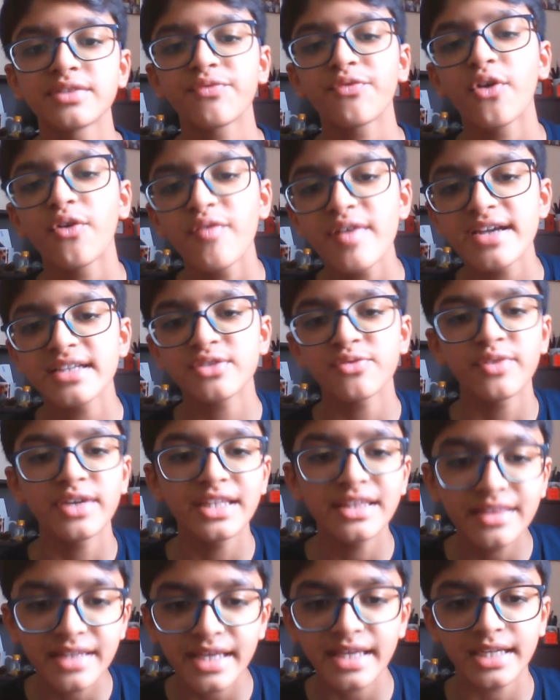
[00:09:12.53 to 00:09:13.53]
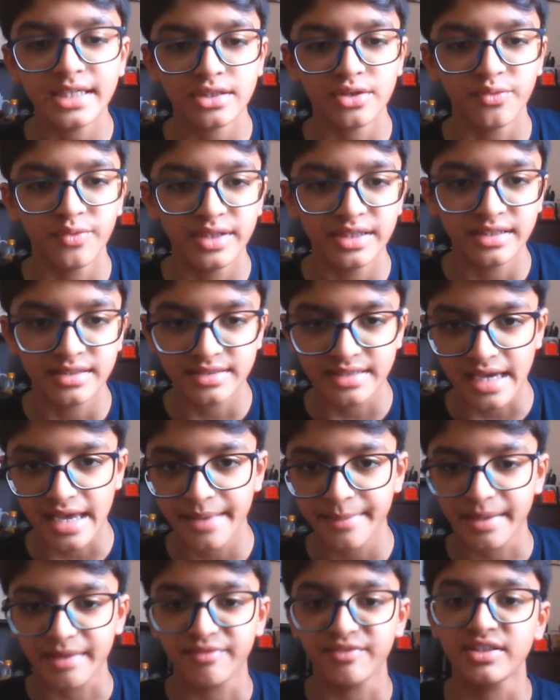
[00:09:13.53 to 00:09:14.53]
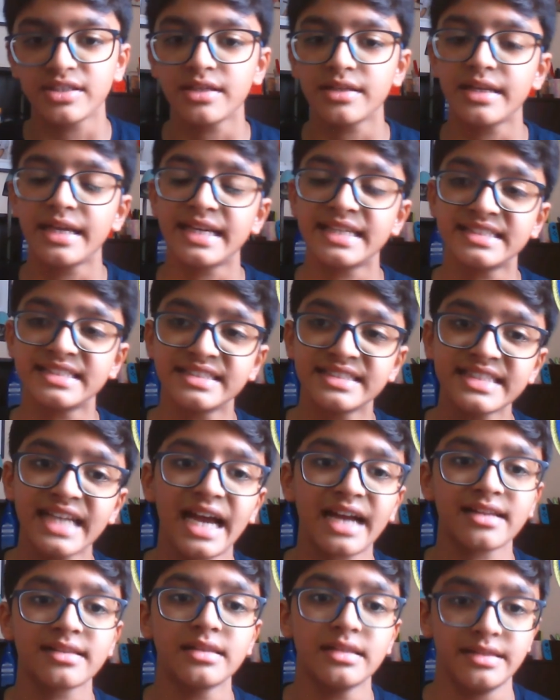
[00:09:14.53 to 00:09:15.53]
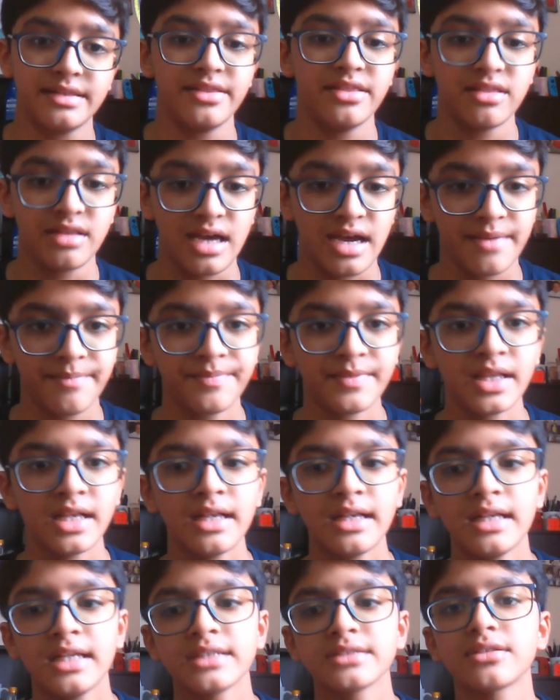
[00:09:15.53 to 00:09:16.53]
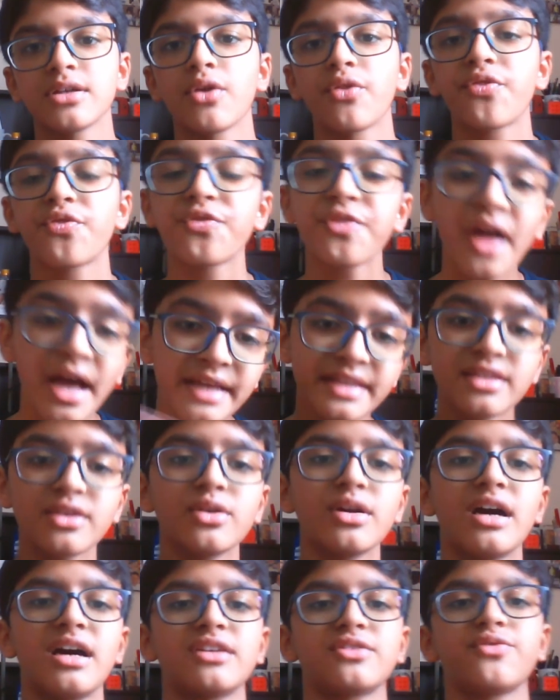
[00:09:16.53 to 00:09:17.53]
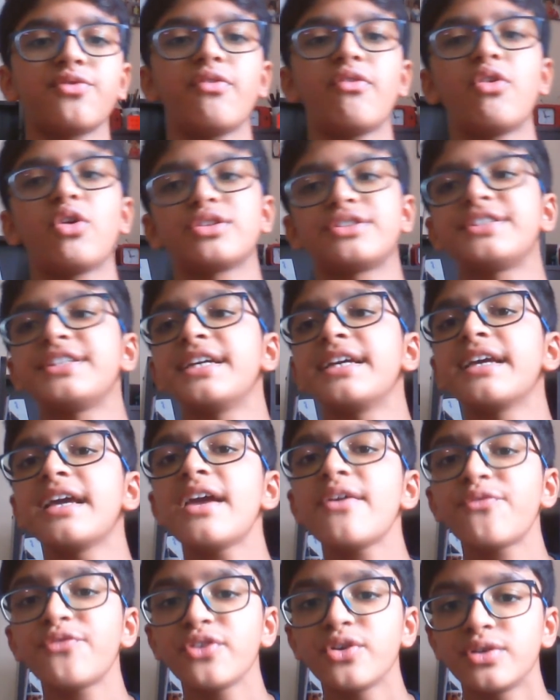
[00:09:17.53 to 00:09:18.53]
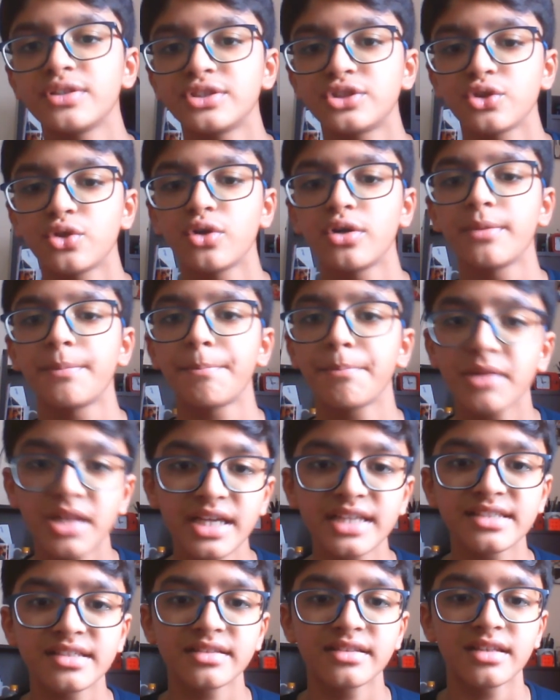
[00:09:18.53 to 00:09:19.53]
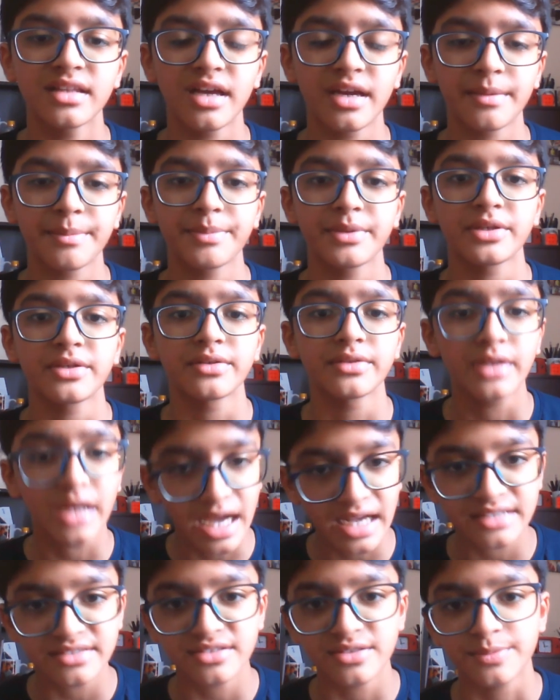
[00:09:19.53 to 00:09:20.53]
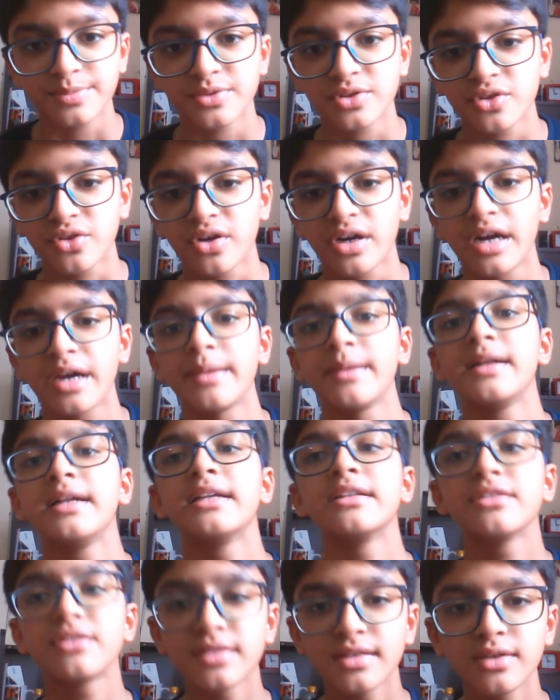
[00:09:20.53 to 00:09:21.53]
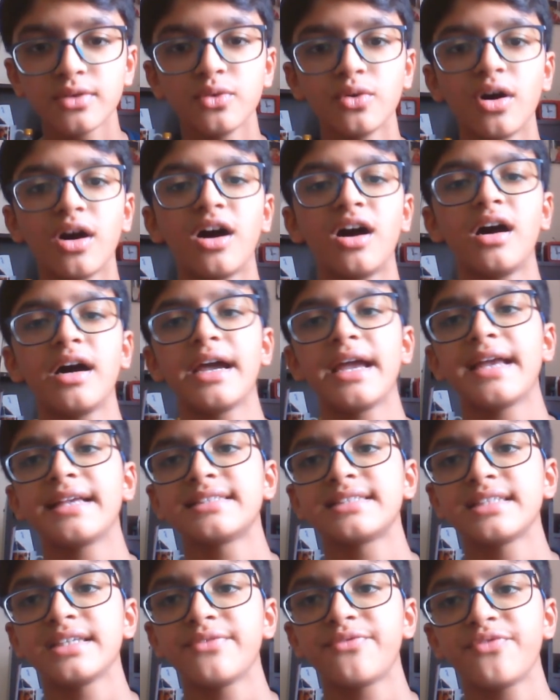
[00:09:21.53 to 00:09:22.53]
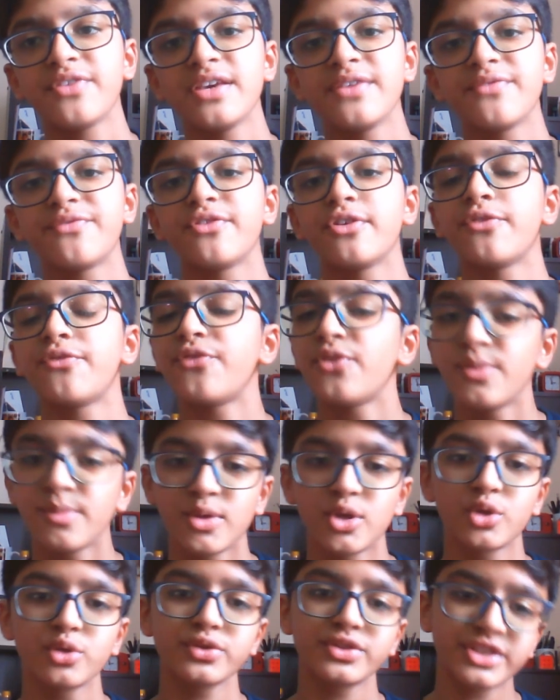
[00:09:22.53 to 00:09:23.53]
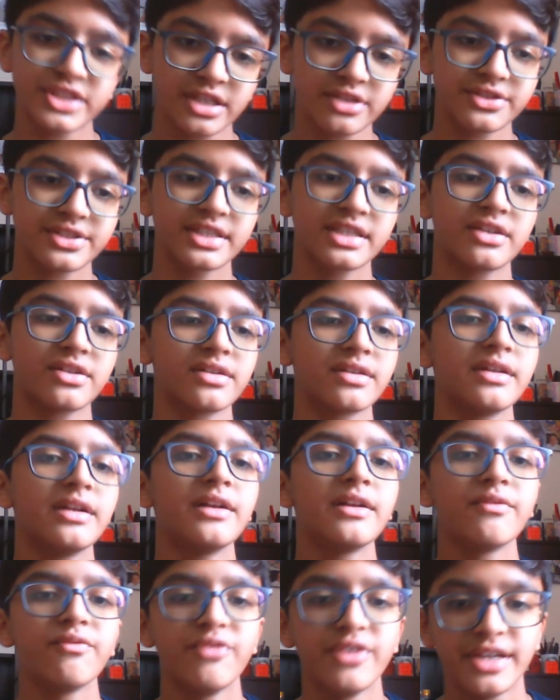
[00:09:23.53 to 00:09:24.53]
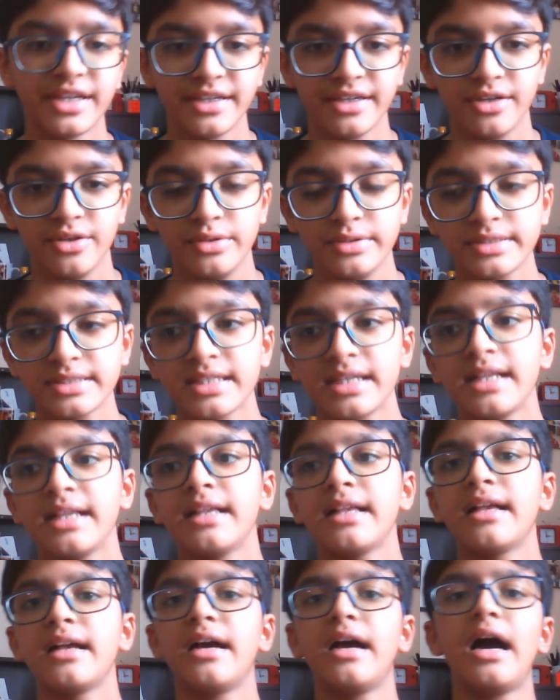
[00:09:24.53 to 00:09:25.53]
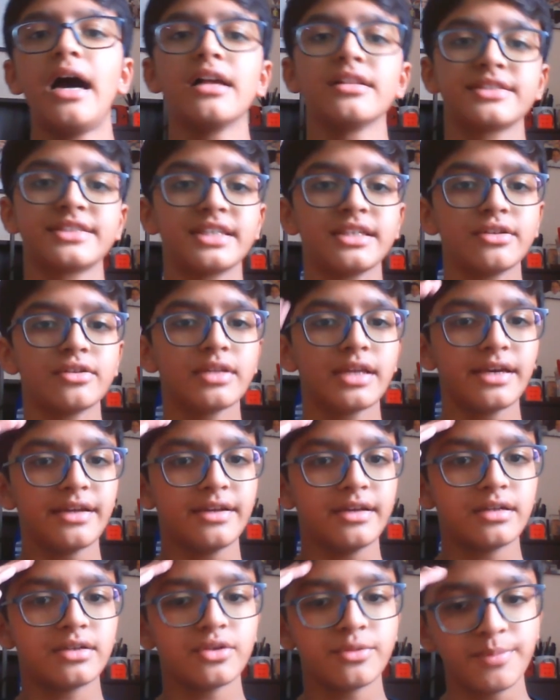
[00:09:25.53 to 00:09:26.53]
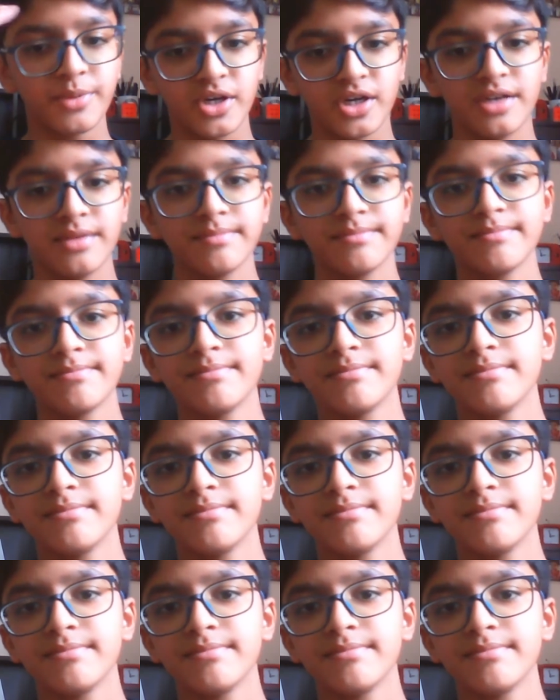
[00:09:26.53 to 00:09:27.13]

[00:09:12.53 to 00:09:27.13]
for which we needed to win this game, and we did exactly that. So thank you guys for watching. If you enjoyed, please hit the like button and subscribe to RAC FIFA for more Chelsea videos. I'll see you later. Goodbye.